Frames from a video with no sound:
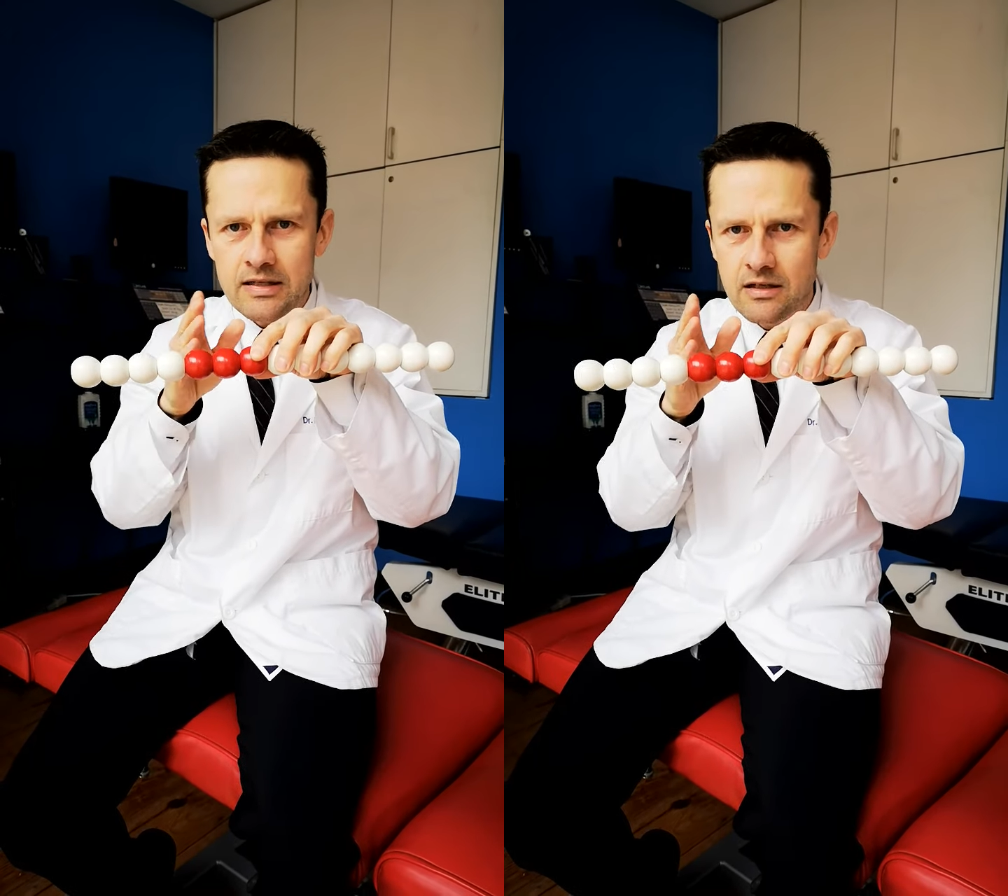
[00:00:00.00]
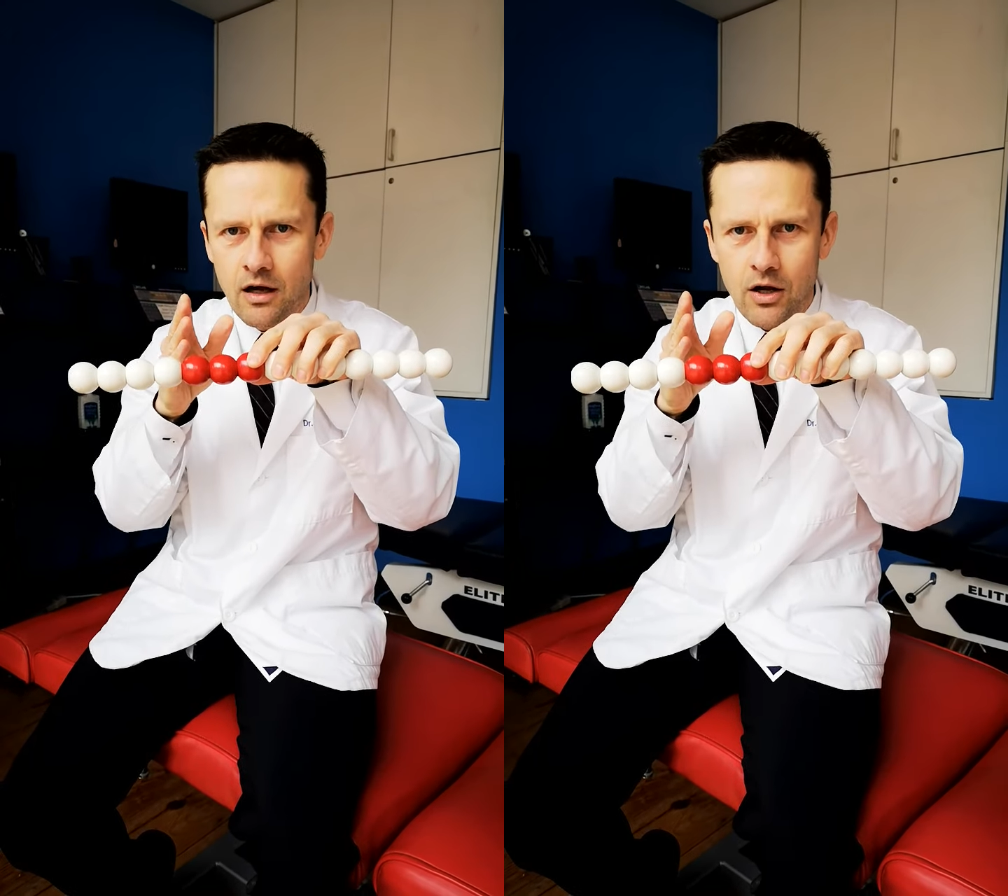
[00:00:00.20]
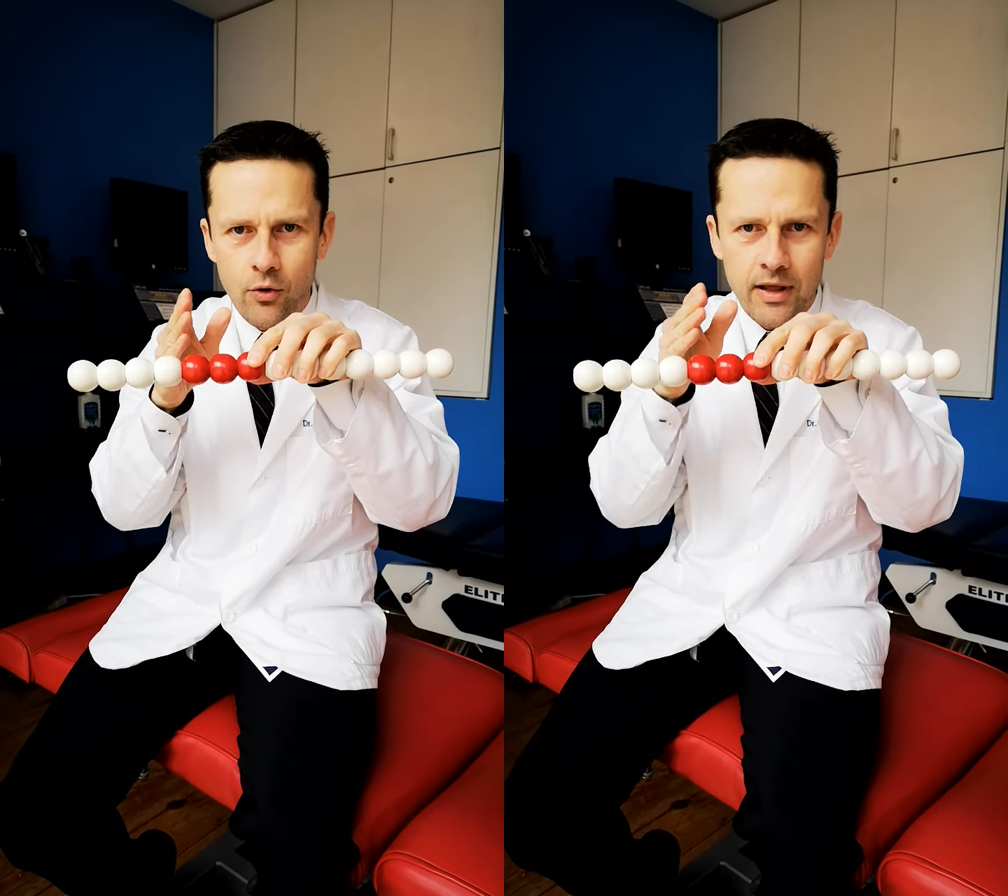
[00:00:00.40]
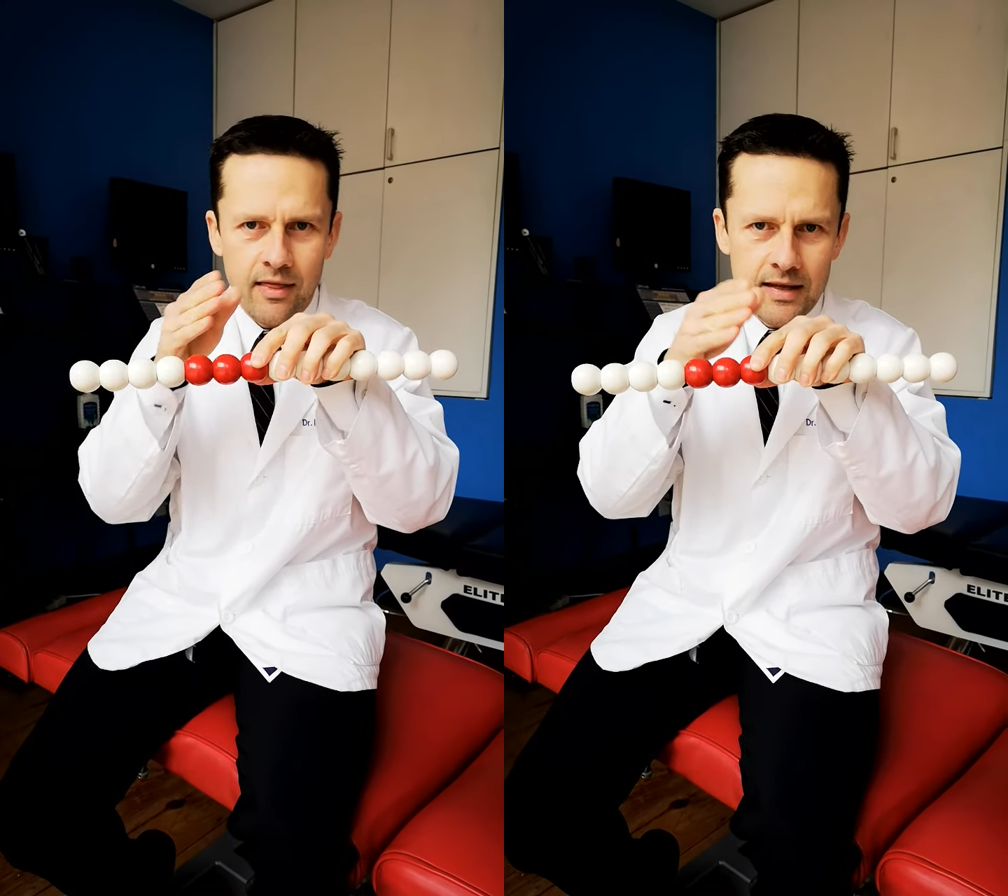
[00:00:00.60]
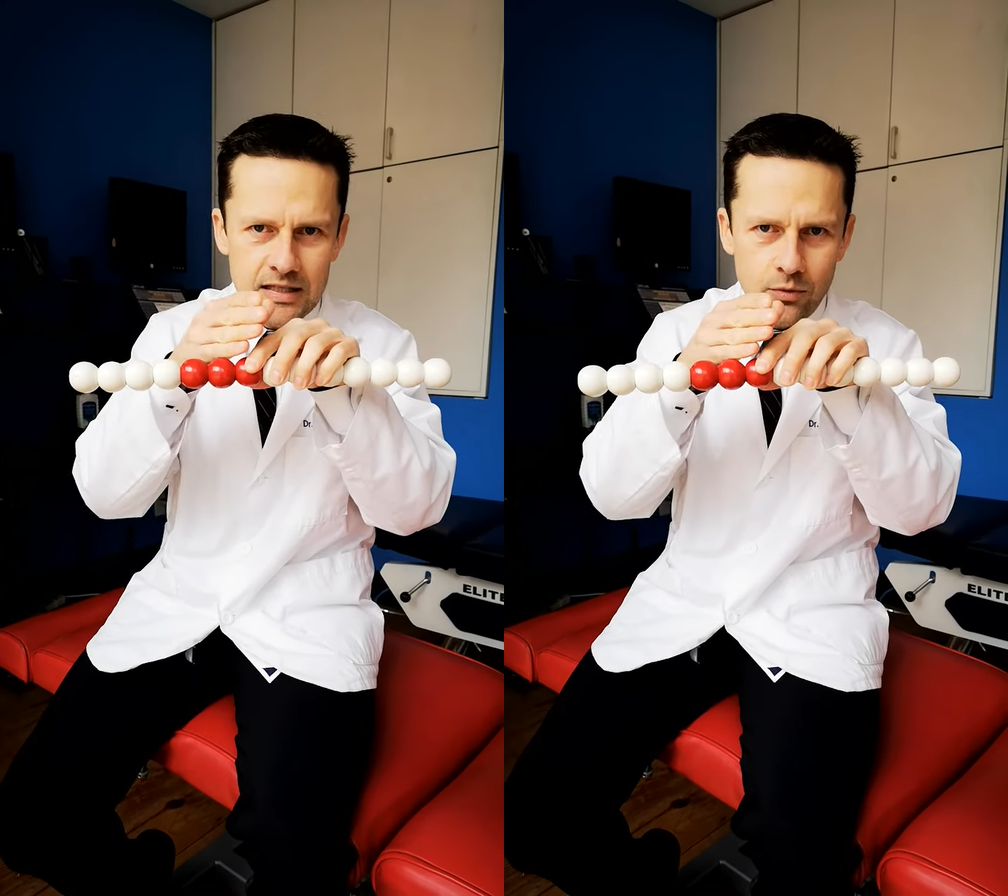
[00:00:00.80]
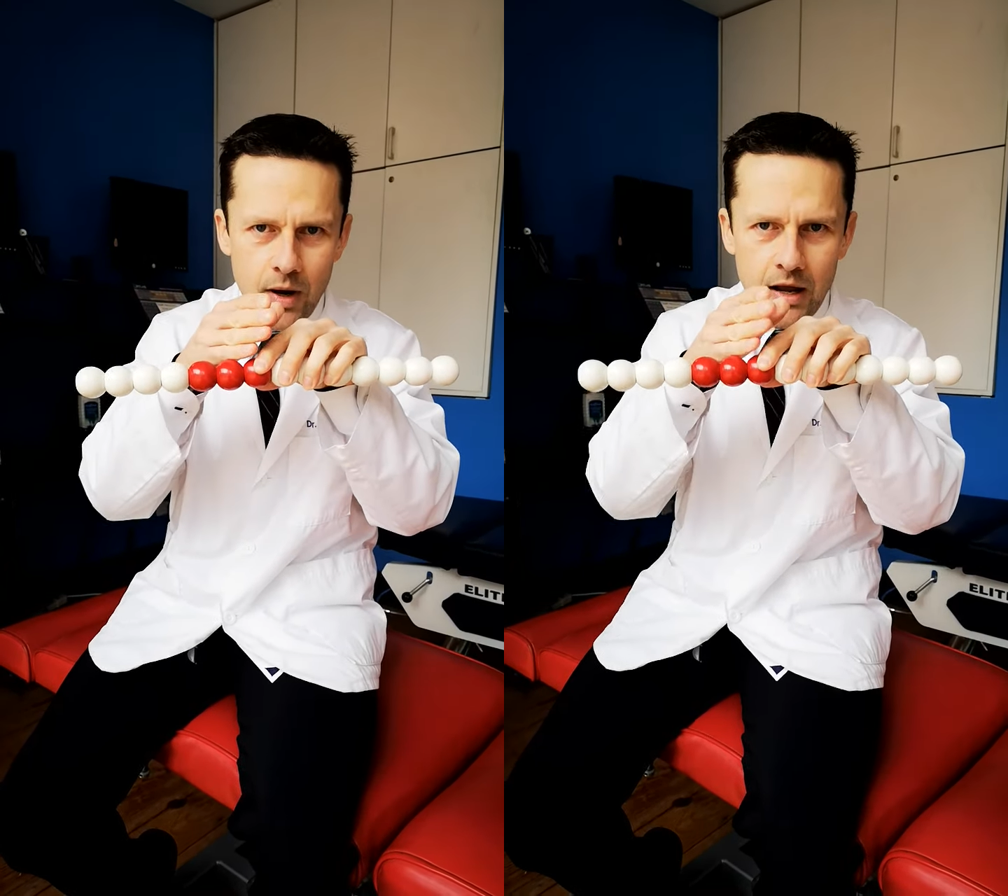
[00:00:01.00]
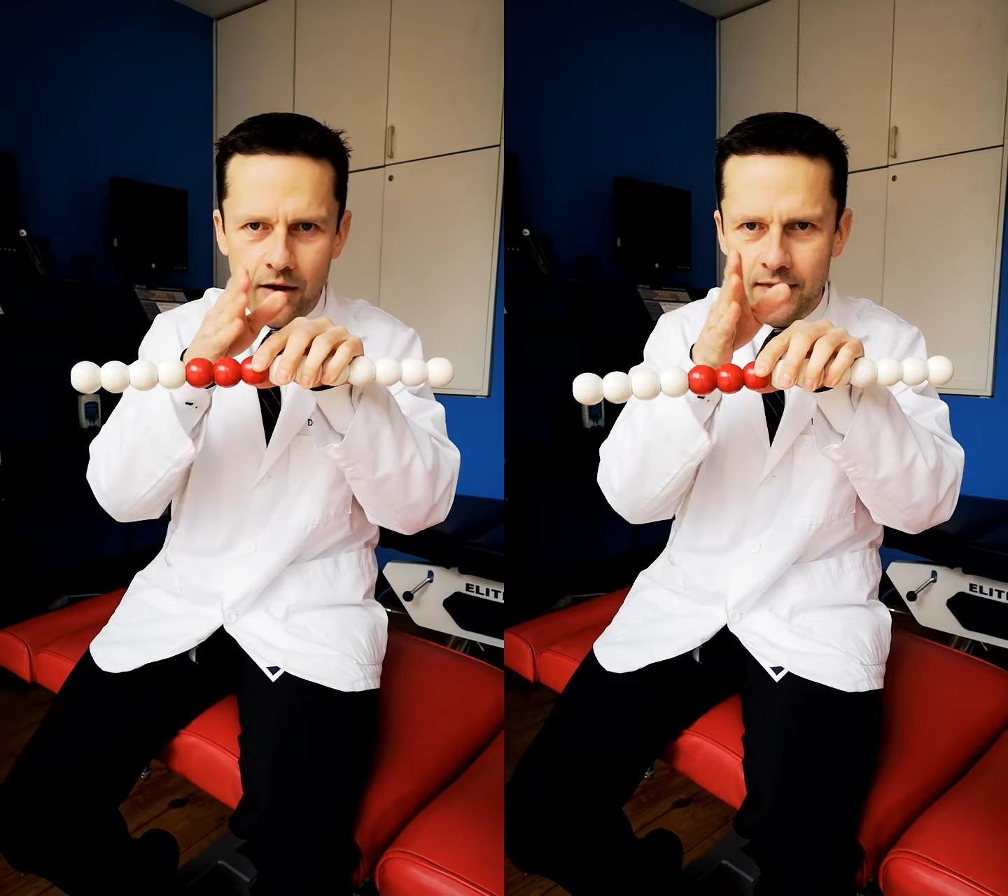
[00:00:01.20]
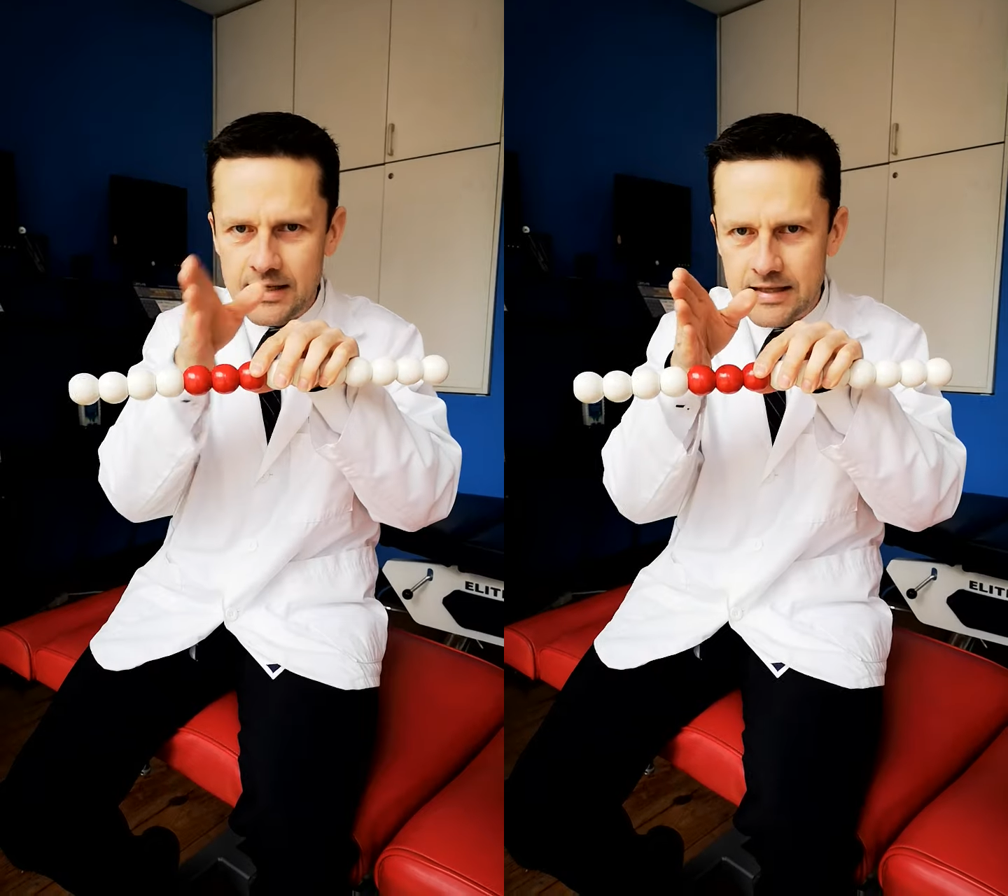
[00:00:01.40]
it's not going this way
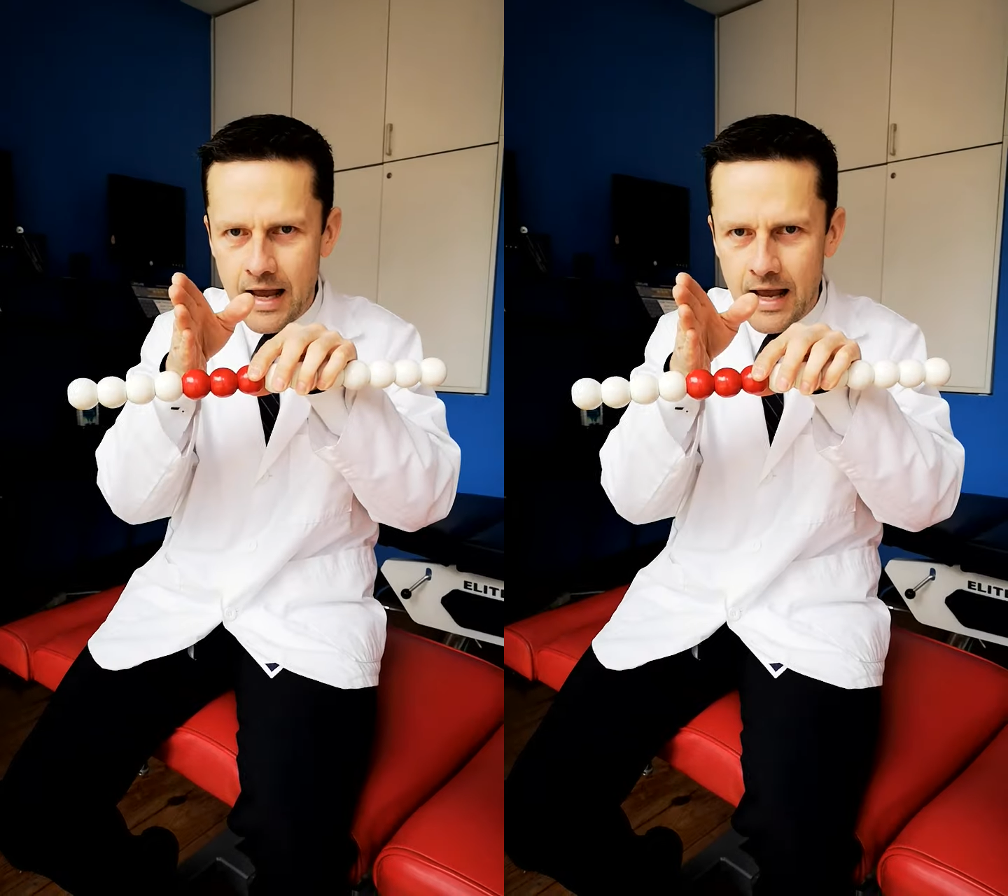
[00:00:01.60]
on this